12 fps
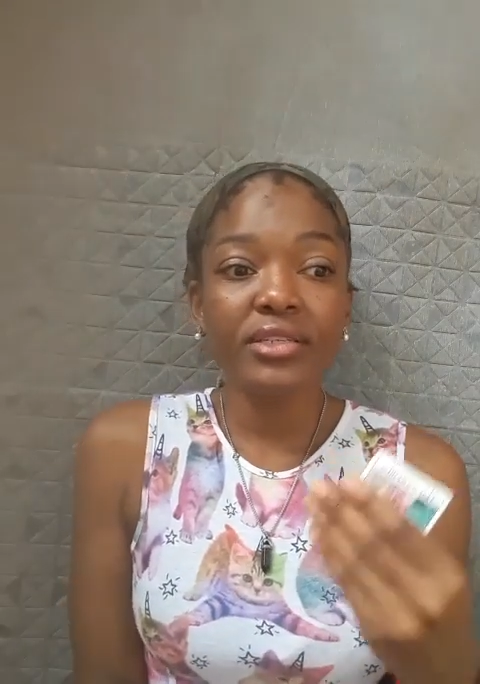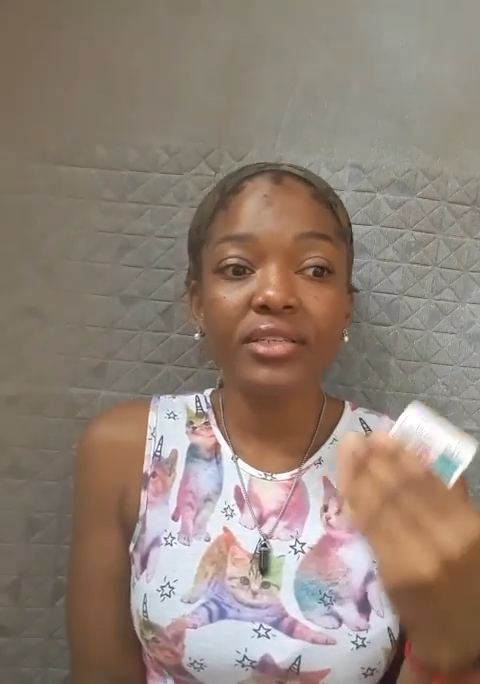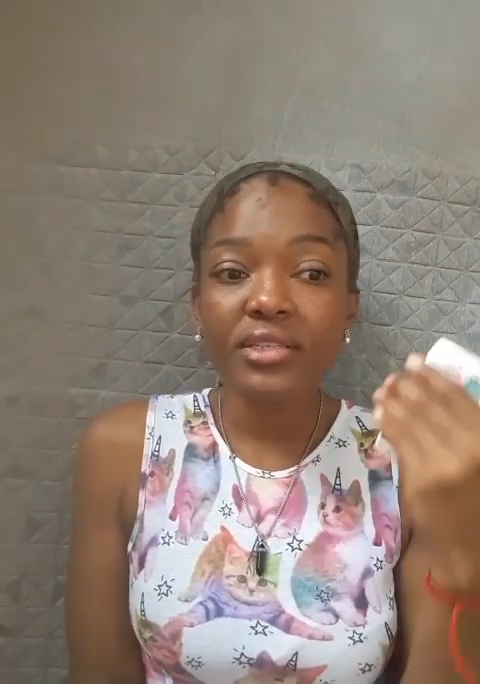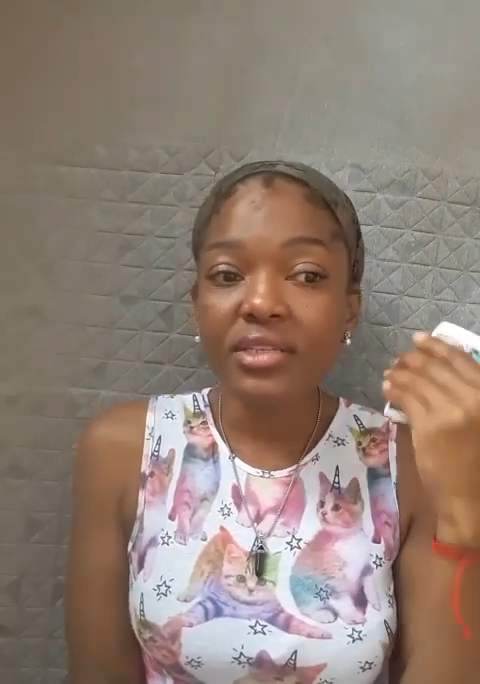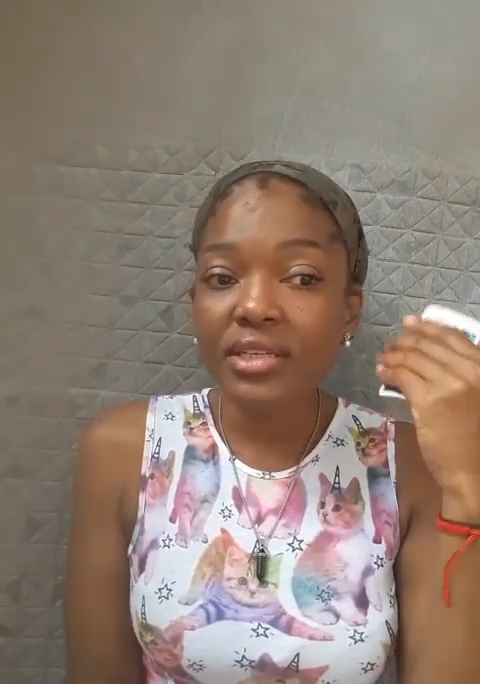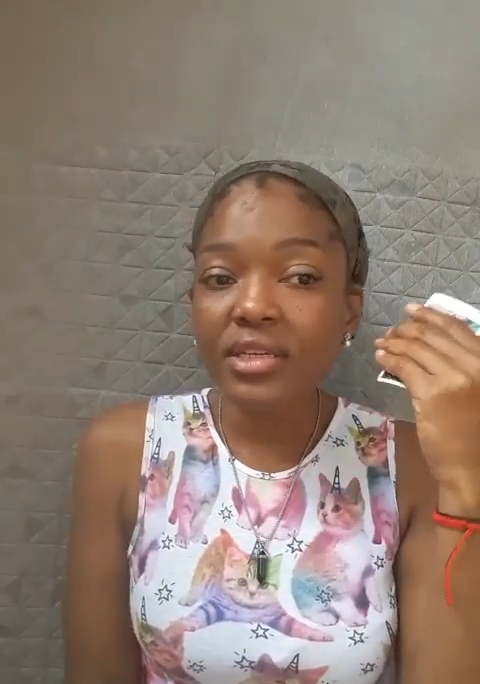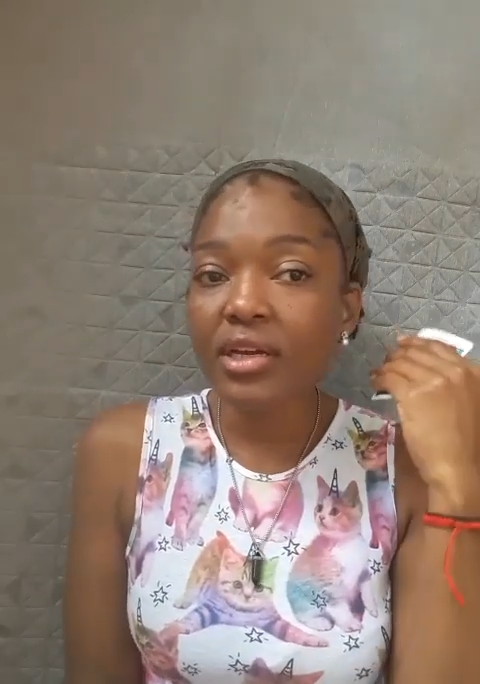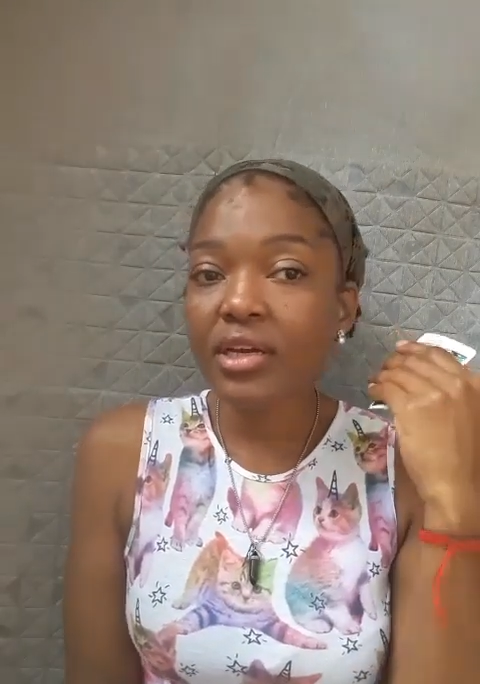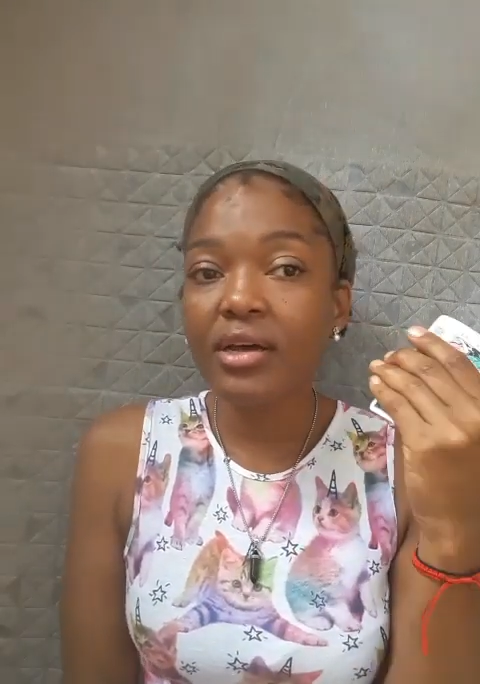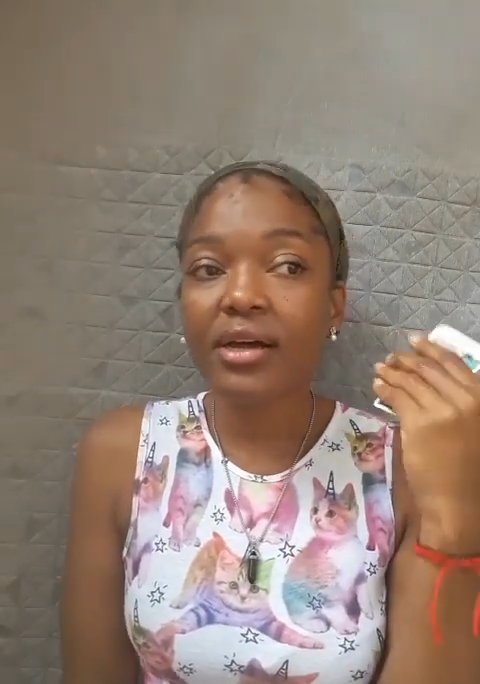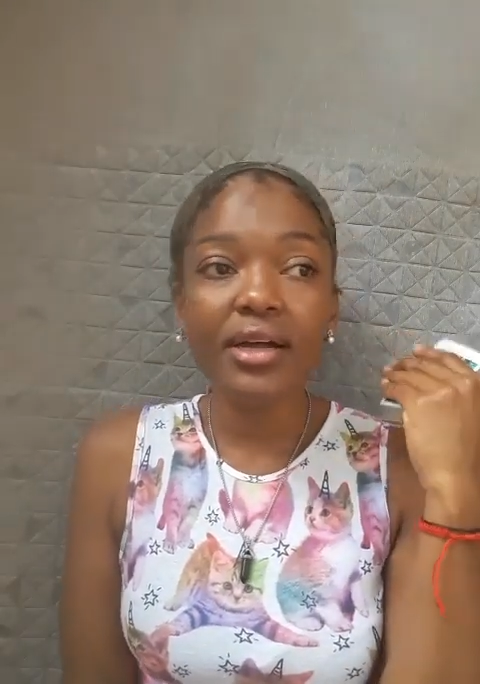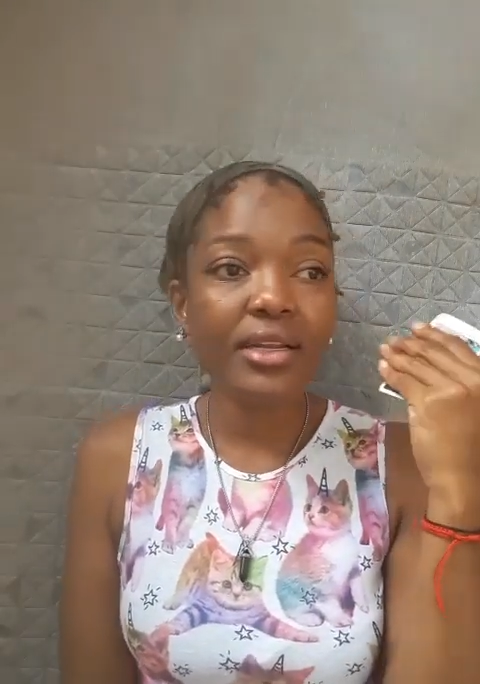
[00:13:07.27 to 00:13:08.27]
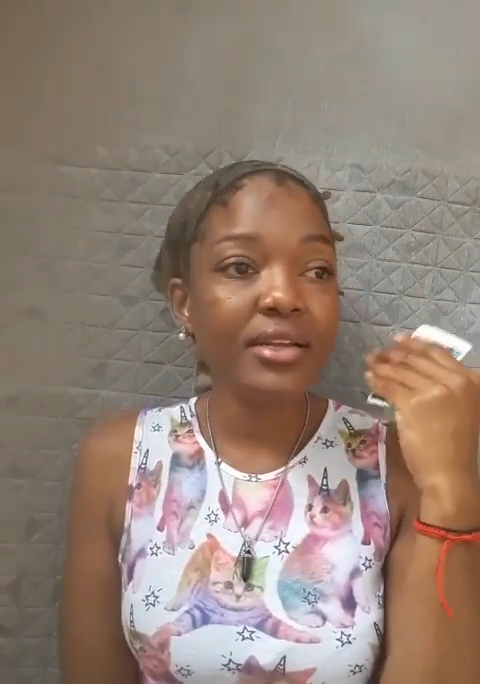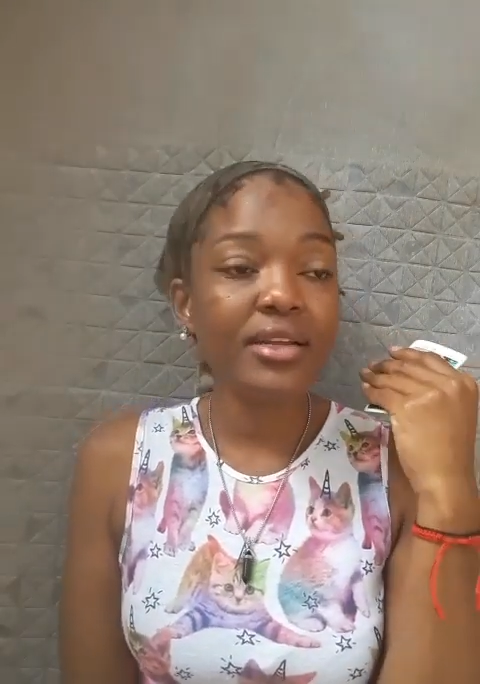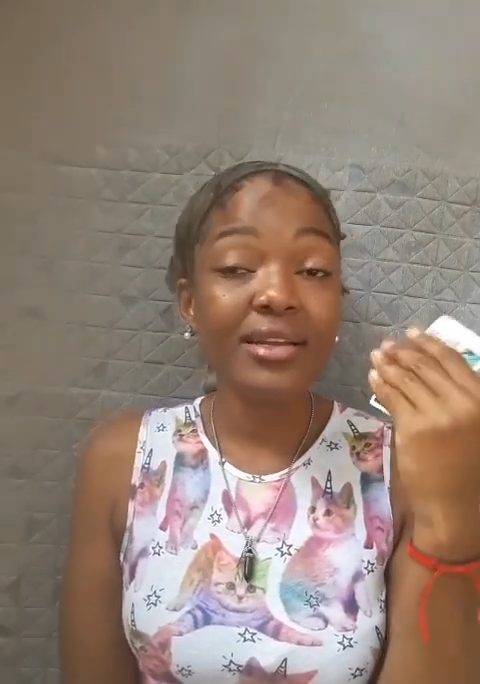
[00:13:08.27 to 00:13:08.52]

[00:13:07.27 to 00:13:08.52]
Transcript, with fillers: to see you're calling,